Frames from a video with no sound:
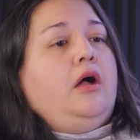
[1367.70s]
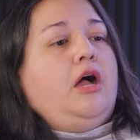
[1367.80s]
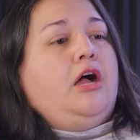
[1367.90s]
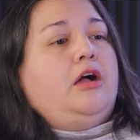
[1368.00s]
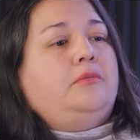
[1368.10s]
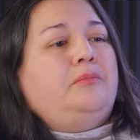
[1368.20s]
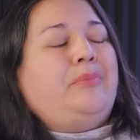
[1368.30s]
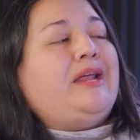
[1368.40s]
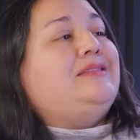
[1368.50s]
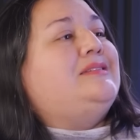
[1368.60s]

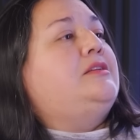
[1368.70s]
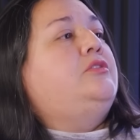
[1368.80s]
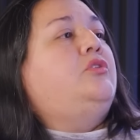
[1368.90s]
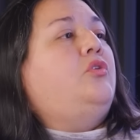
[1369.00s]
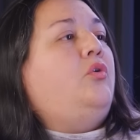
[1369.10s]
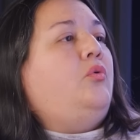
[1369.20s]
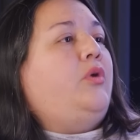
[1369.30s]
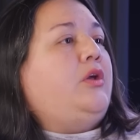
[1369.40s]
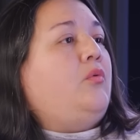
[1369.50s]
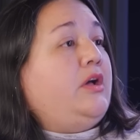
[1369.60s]
But I didn't know
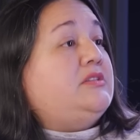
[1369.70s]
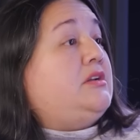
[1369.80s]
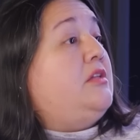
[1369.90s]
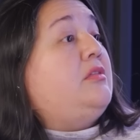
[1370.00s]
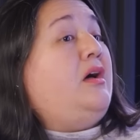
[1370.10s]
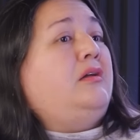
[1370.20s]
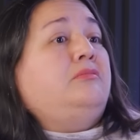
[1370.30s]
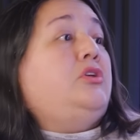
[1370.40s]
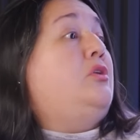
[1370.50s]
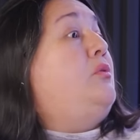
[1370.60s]
what it was. And I thought,
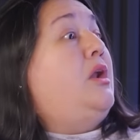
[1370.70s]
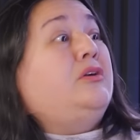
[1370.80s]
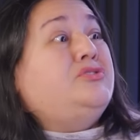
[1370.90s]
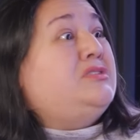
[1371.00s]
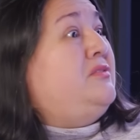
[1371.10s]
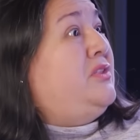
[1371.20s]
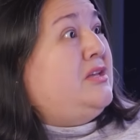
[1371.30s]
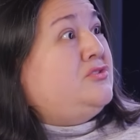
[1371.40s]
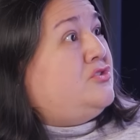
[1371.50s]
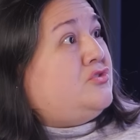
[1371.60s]
you know what, I'll just leave
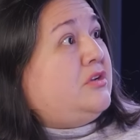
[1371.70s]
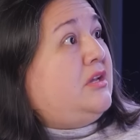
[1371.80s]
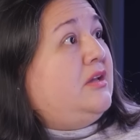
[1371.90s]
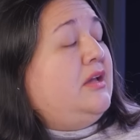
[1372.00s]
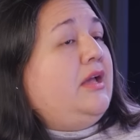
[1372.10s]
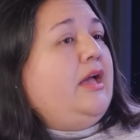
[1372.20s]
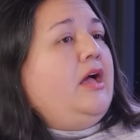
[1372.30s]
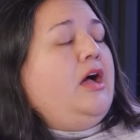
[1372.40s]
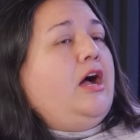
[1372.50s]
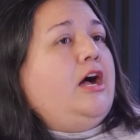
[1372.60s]
the industry.
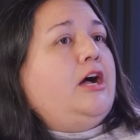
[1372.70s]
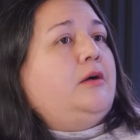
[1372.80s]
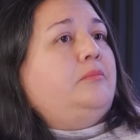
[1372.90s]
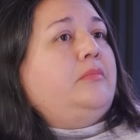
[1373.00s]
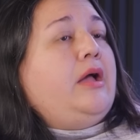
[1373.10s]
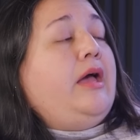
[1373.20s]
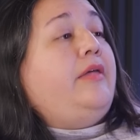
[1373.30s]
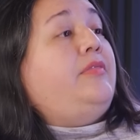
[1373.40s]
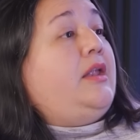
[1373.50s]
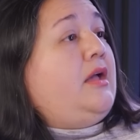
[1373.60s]
And
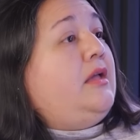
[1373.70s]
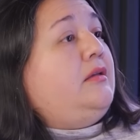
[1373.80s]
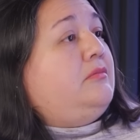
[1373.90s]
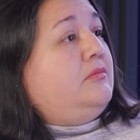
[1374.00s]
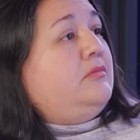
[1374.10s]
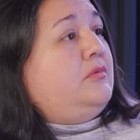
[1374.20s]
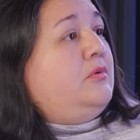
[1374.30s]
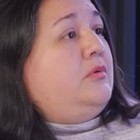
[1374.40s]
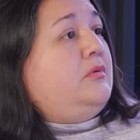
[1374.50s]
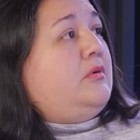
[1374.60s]
then I
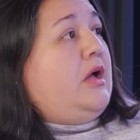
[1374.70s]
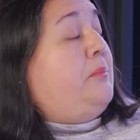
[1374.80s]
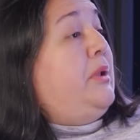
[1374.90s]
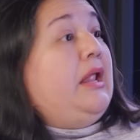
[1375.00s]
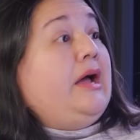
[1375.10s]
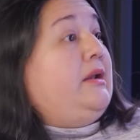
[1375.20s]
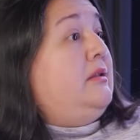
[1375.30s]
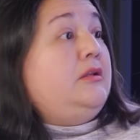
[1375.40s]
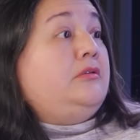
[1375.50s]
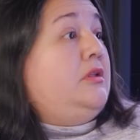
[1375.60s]
applied,
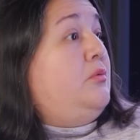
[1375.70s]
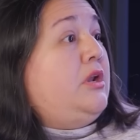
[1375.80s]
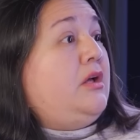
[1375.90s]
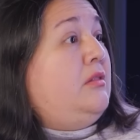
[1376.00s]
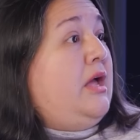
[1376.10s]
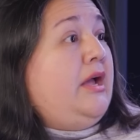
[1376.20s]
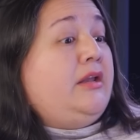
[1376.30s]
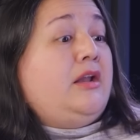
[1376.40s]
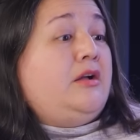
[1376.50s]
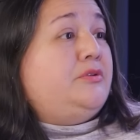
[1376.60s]
literally went
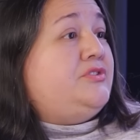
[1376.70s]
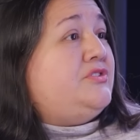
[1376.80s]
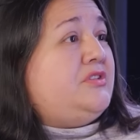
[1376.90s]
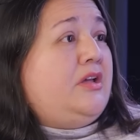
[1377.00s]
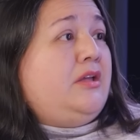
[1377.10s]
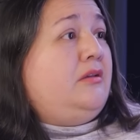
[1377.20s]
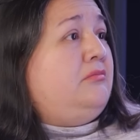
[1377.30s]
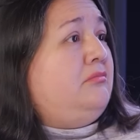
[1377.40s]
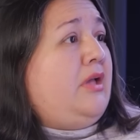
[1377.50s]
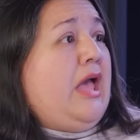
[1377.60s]
online, and I was just like,
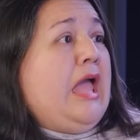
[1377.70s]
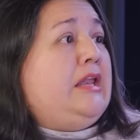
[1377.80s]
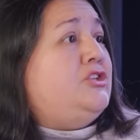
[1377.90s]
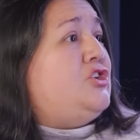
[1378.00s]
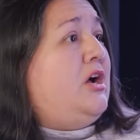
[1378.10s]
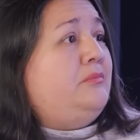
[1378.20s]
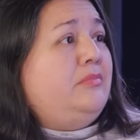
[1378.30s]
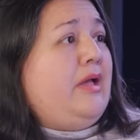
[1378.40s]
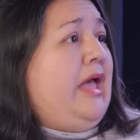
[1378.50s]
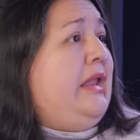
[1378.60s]
any
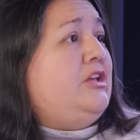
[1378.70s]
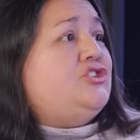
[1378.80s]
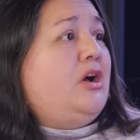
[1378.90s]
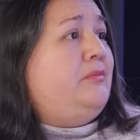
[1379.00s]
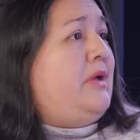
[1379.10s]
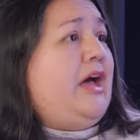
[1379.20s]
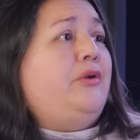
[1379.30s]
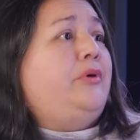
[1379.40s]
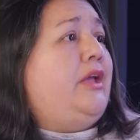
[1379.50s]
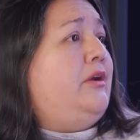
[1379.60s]
job, I
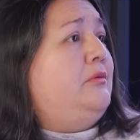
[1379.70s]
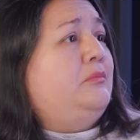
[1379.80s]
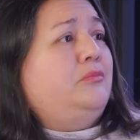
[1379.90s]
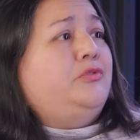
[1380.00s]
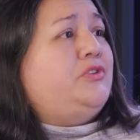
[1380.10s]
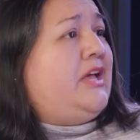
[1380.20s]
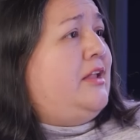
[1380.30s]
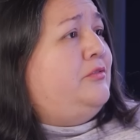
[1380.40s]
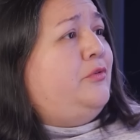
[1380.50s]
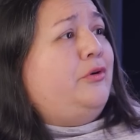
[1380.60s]
don't care. Move to
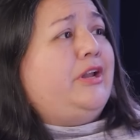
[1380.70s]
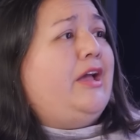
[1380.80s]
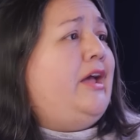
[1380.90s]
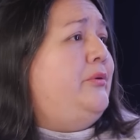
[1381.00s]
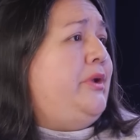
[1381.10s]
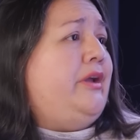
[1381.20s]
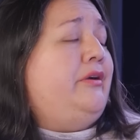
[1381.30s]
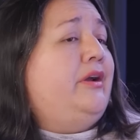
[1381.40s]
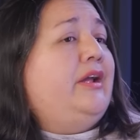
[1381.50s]
California, I don't care.